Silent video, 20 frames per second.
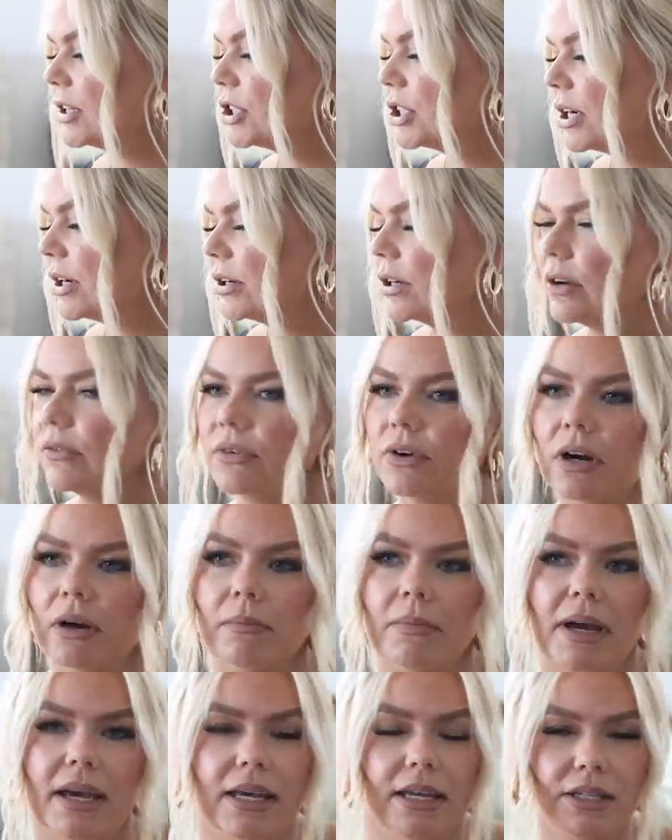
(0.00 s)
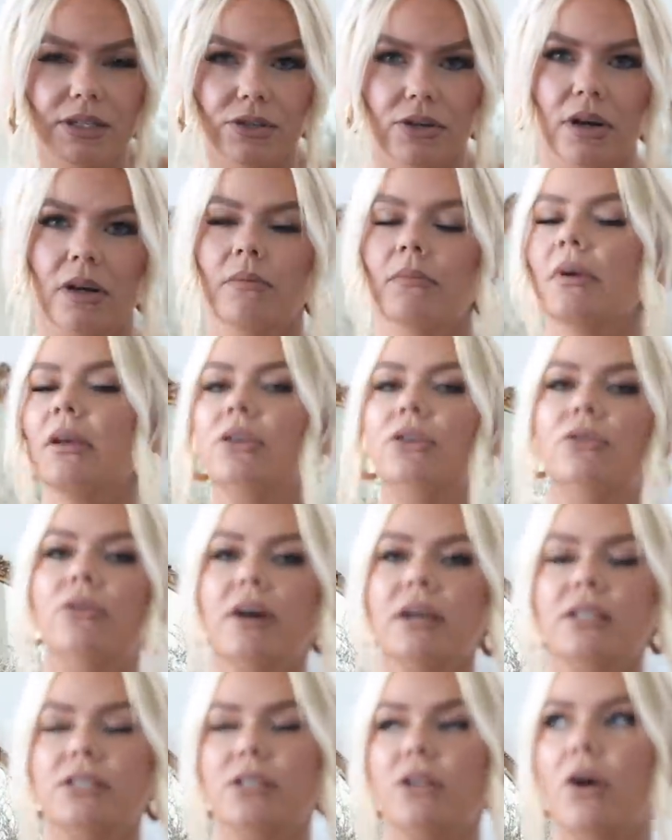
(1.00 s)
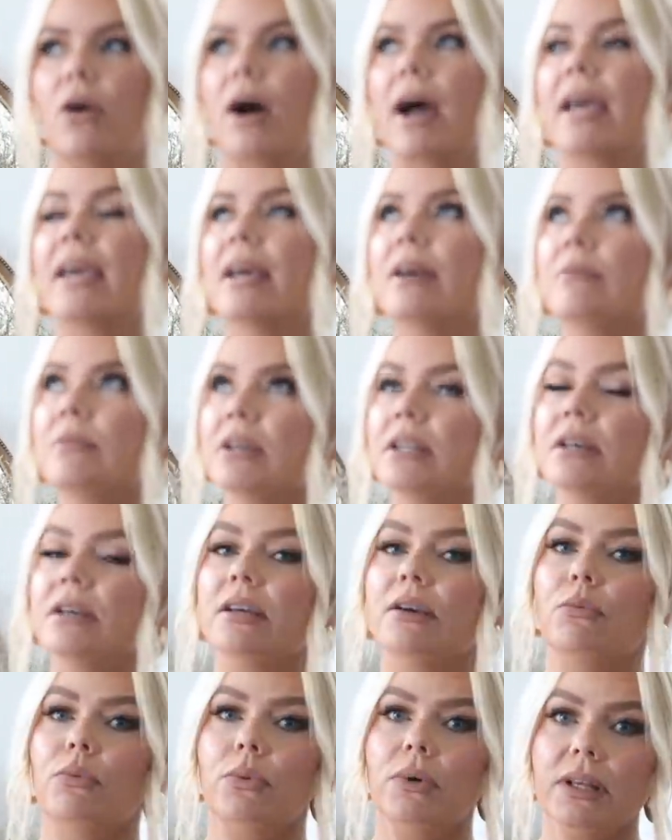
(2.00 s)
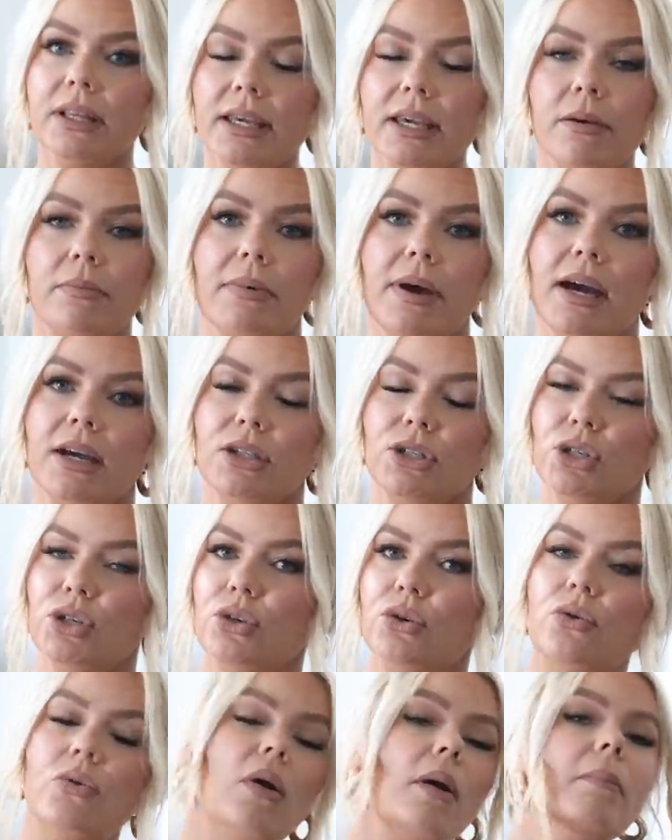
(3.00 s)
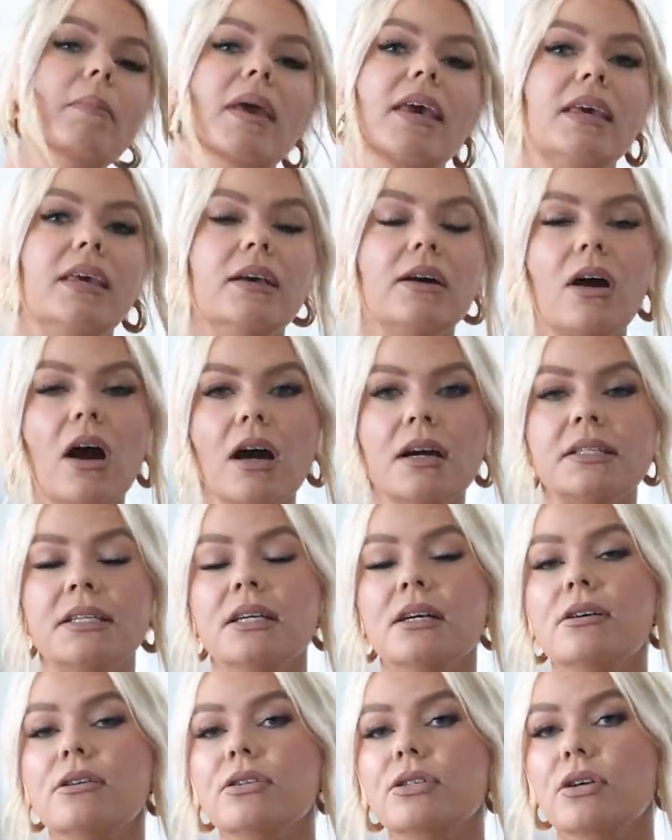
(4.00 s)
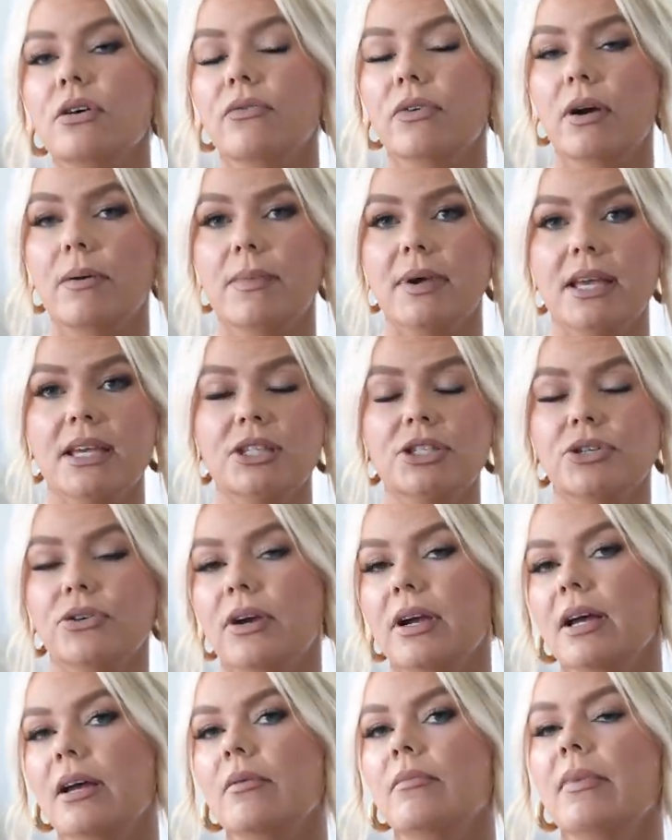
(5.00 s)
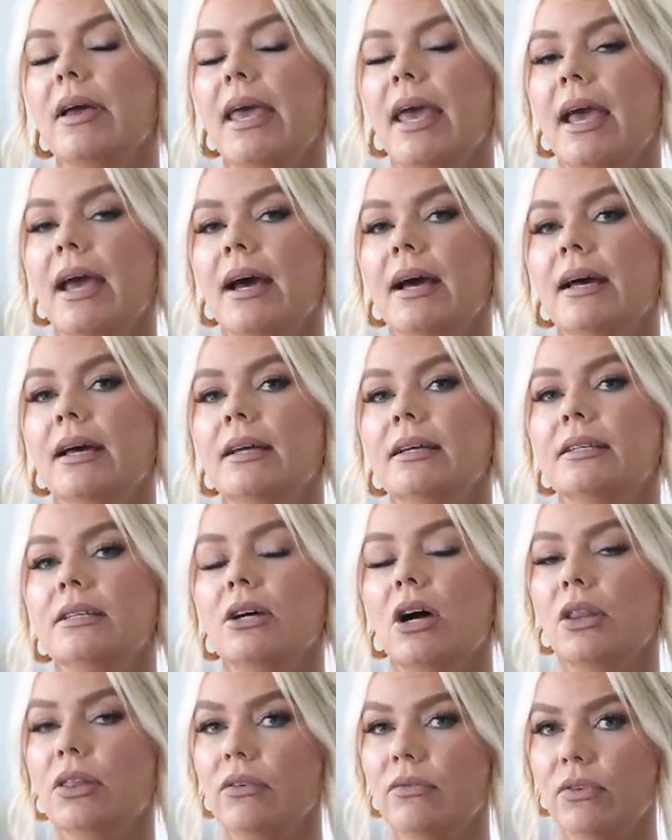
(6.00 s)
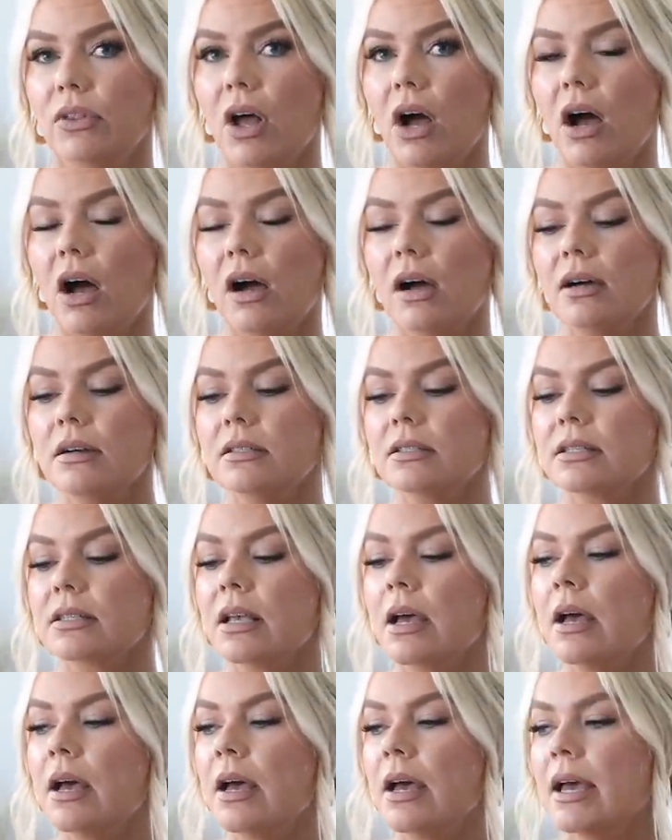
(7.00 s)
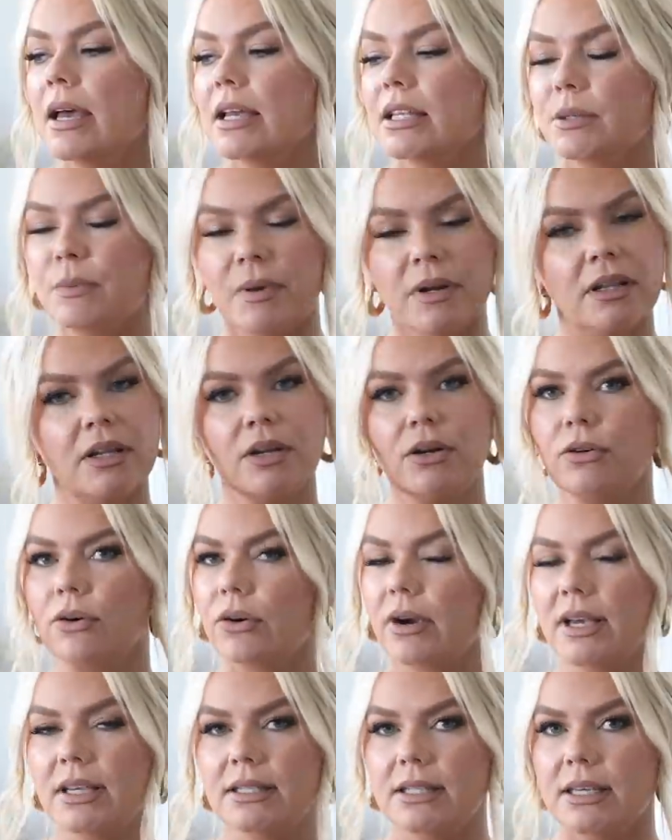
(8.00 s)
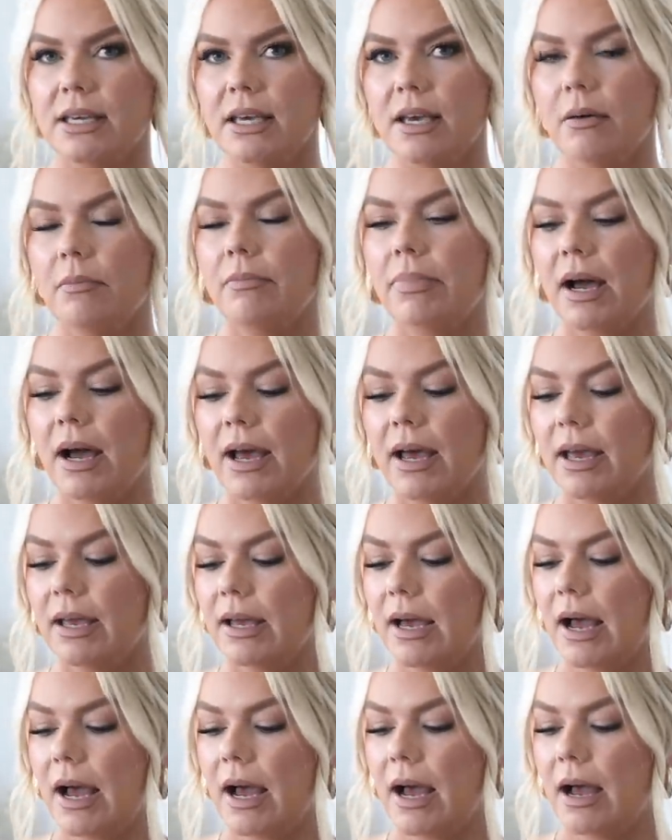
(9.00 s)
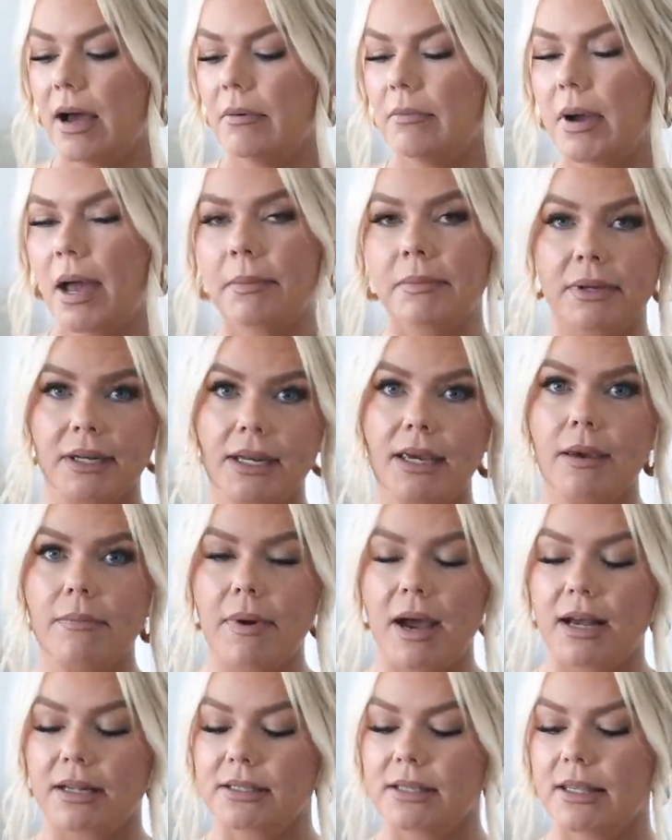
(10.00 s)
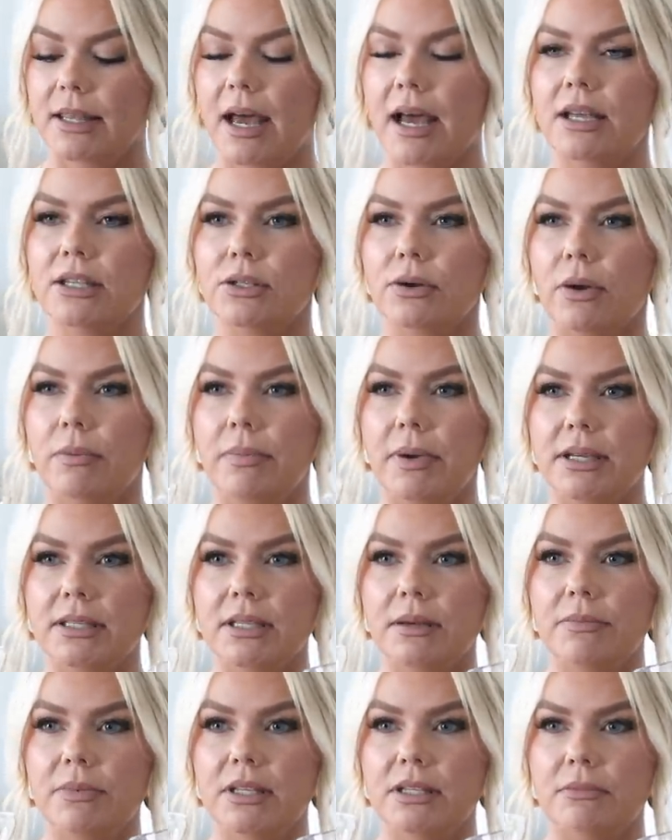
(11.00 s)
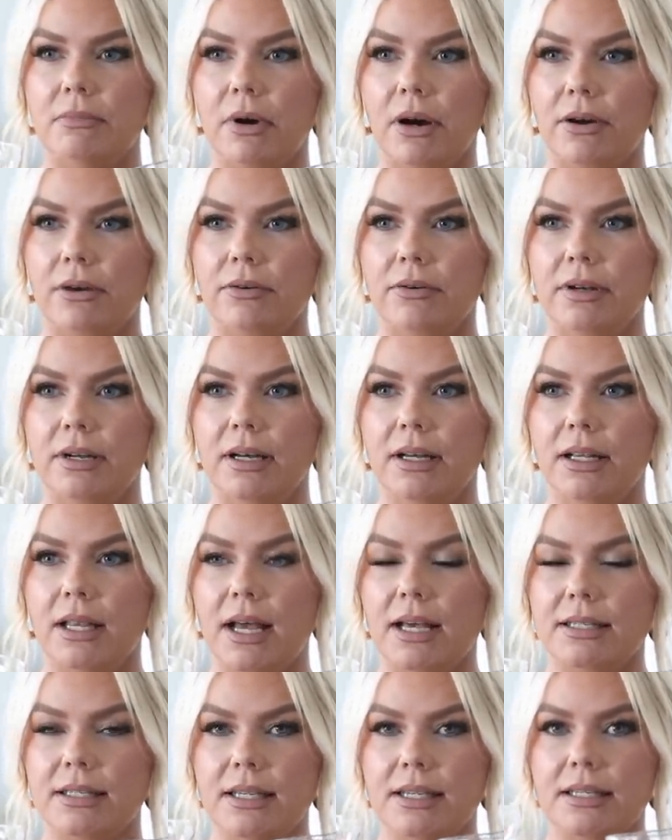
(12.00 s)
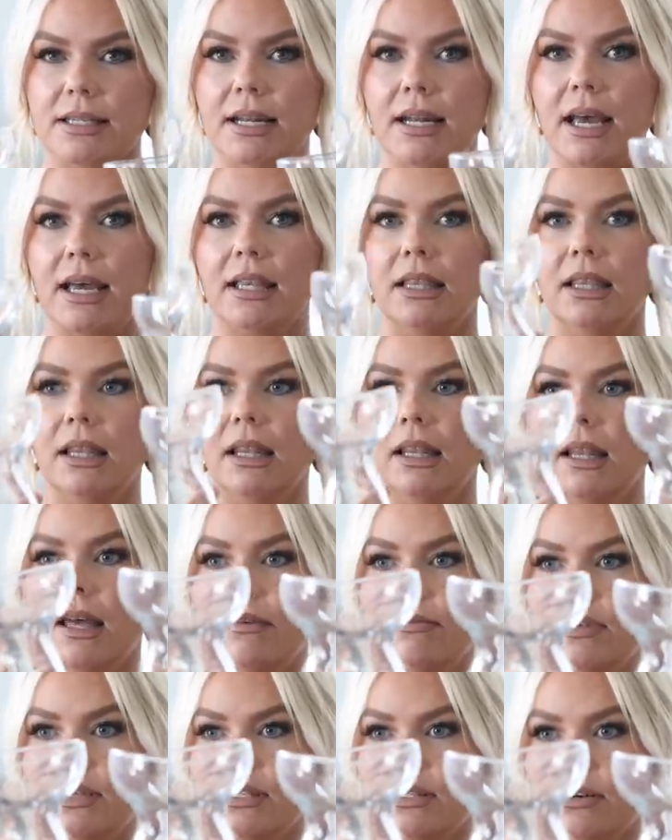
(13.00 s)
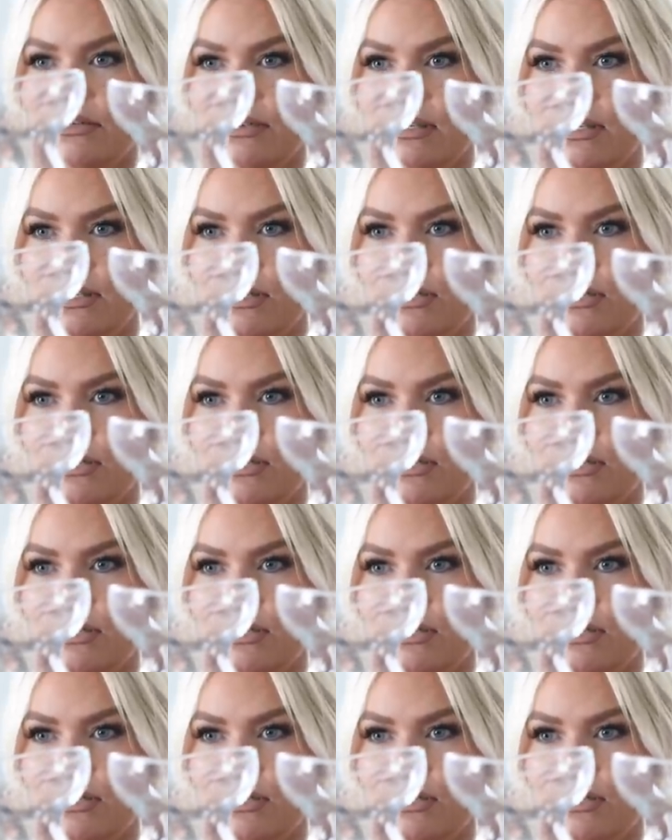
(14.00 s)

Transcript: shared over on my Instagram, you guys know I am gonna really get back to making cocktails over on my Instagram and on the vlogs. It's been a little crazy, but I'm gonna get back to that. So I picked up these margarita glasses and I love these. Aren't these